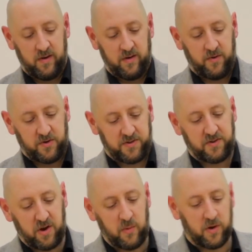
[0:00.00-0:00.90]
Verses
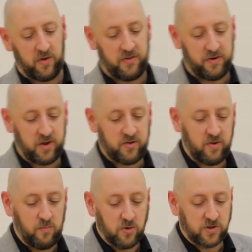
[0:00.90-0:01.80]
31 and
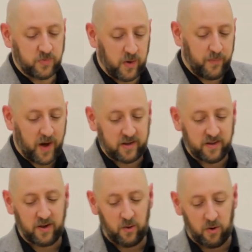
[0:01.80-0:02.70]
32, Moses went back to
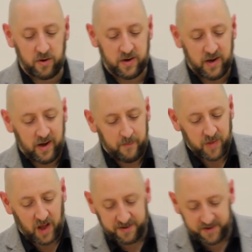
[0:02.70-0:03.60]
the Lord
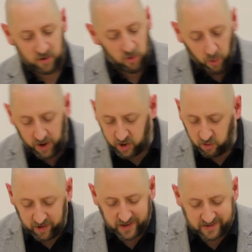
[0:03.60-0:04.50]
and said, "Oh, what a
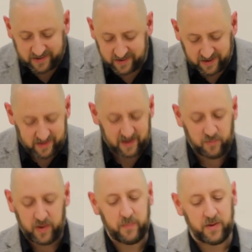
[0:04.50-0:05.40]
great sin these
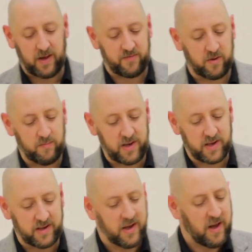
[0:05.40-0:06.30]
people have
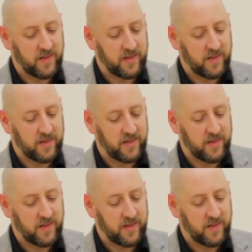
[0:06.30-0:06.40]
committed.